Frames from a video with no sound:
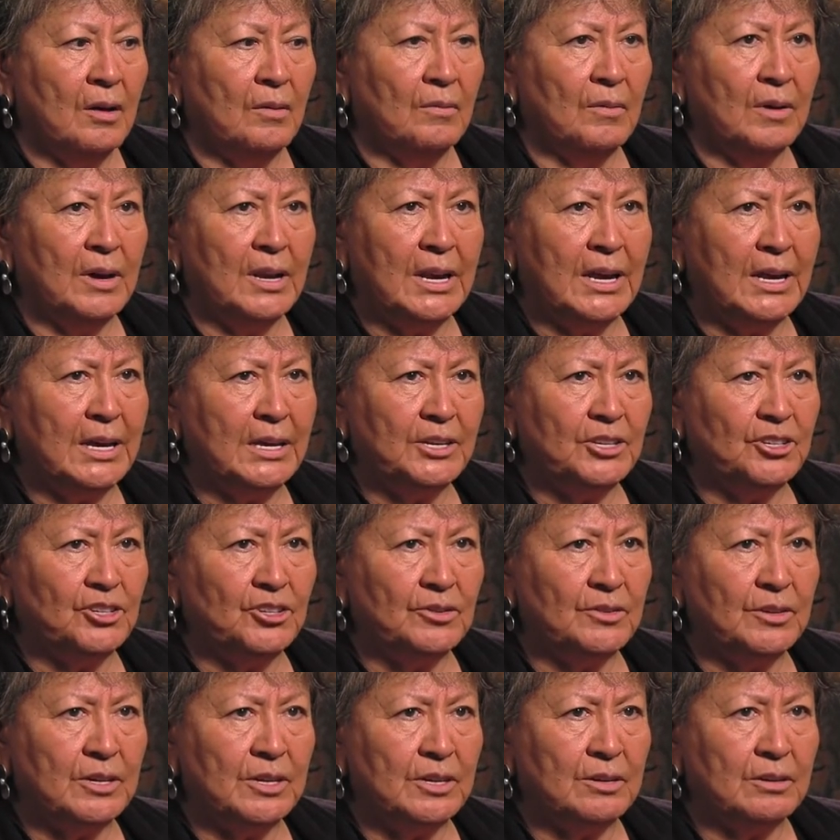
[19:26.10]
we need
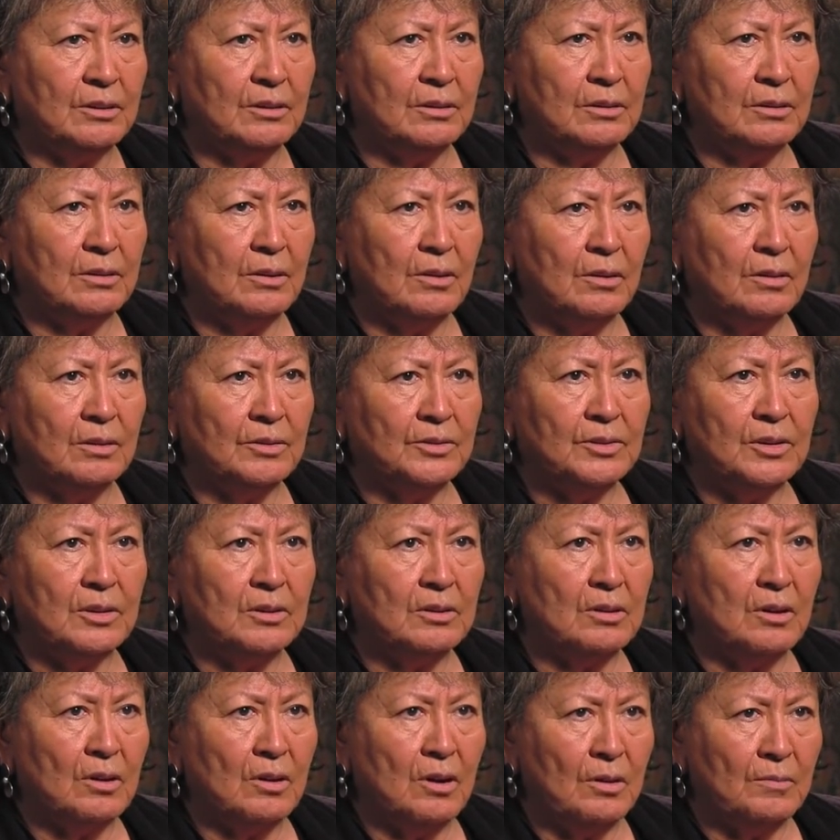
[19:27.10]
you here, you know. I said,
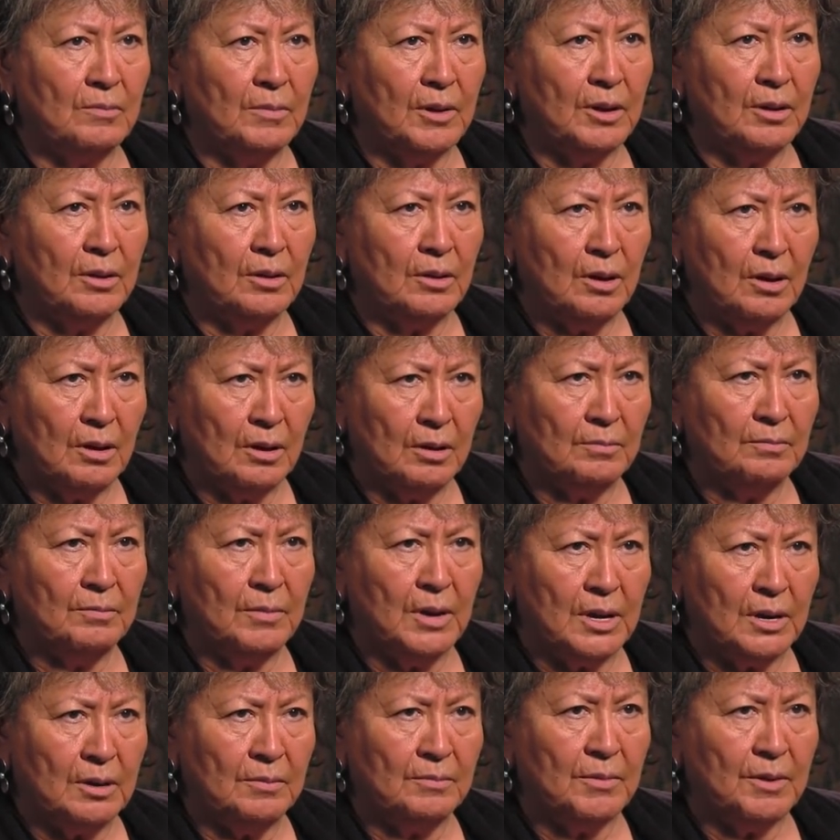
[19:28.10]
no, I made, I
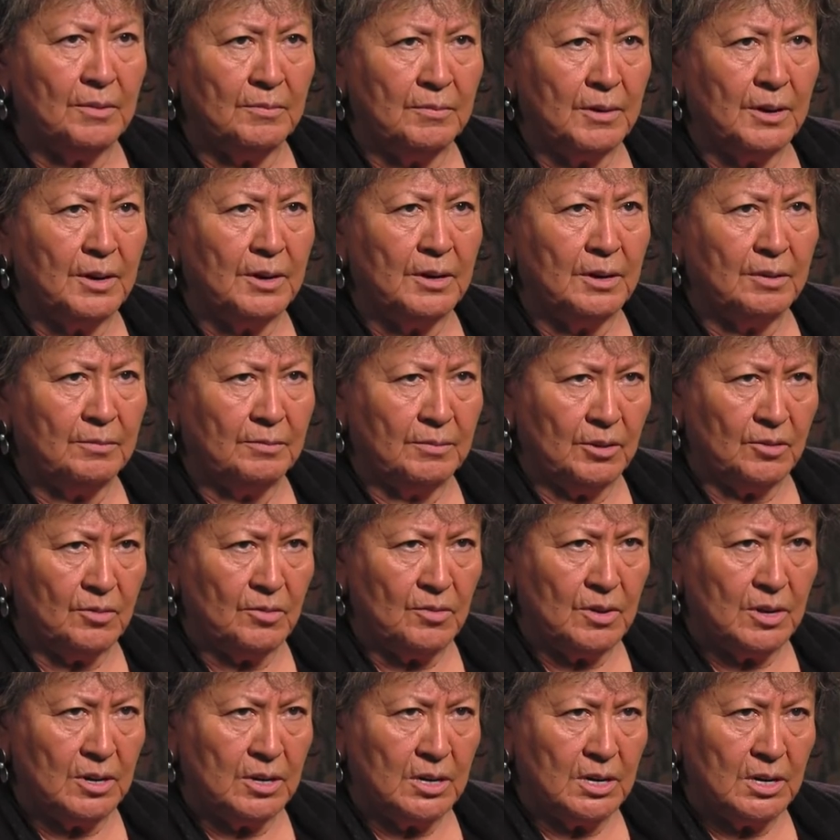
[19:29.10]
made up my mind, I'm
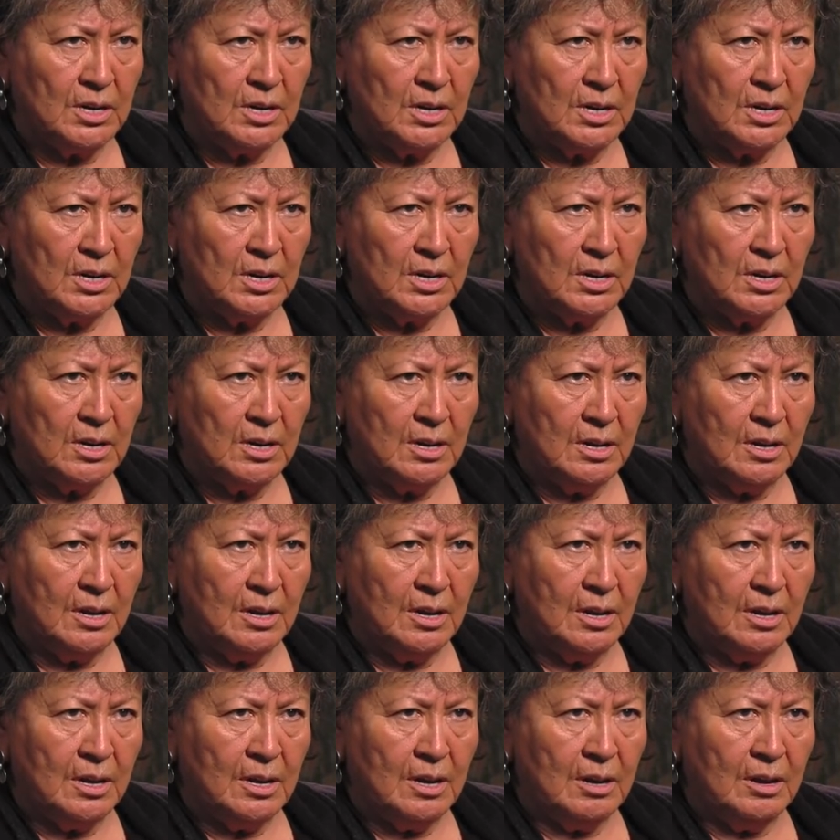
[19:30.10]
going.
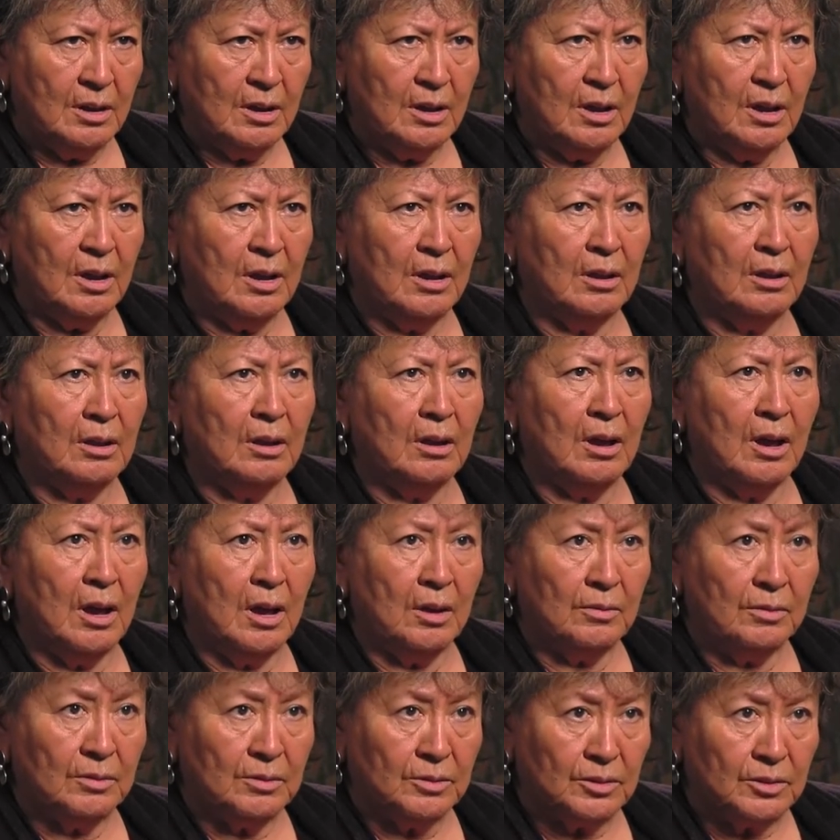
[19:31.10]
And
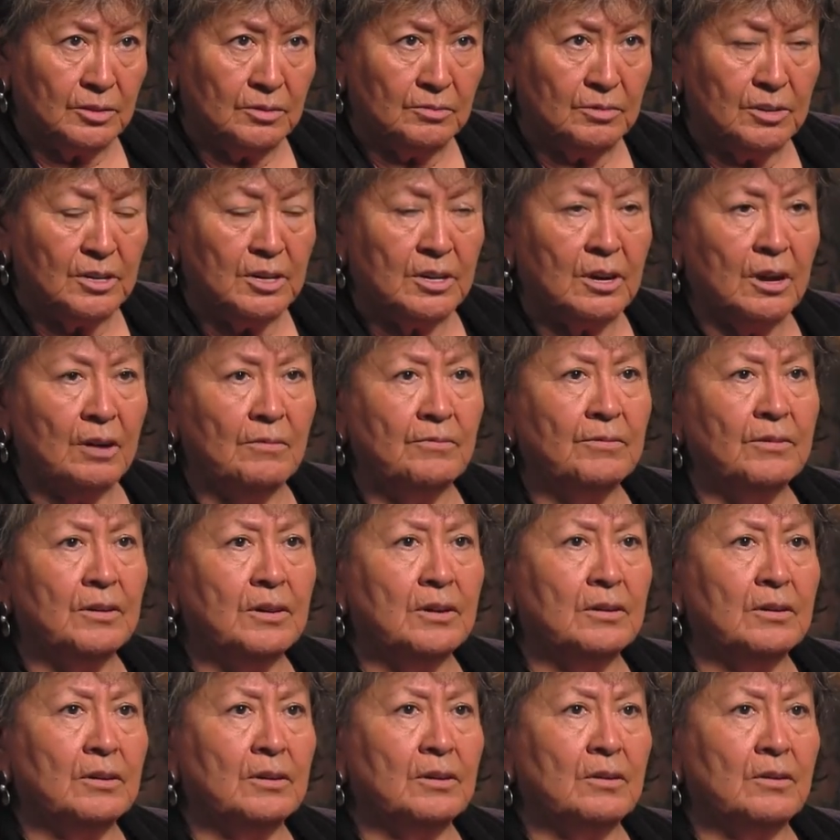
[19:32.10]
I was in
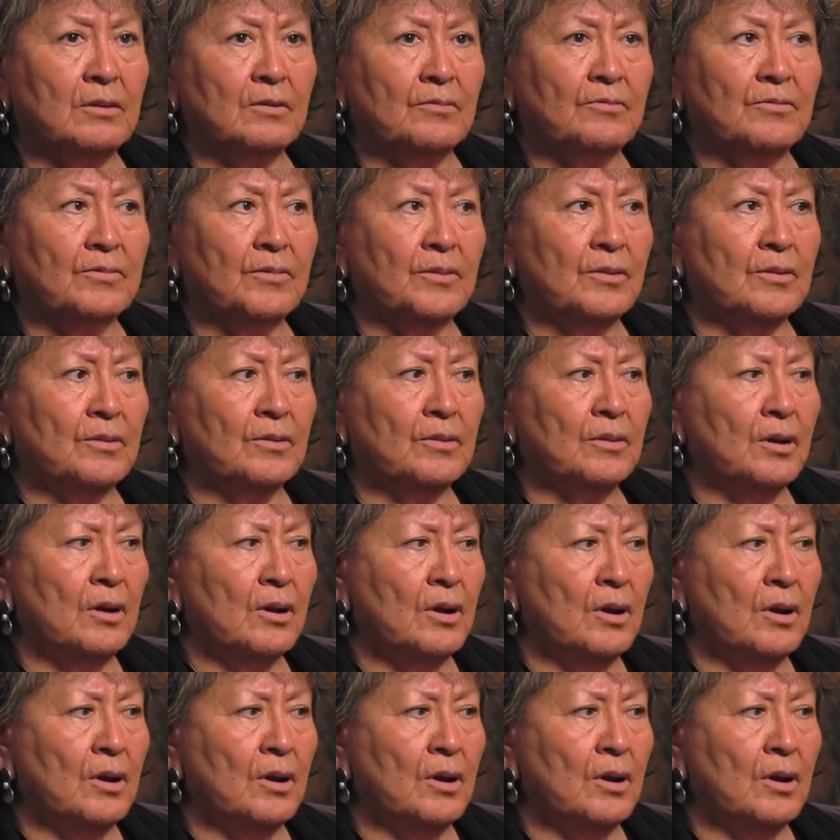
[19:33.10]
recovery, you know, for a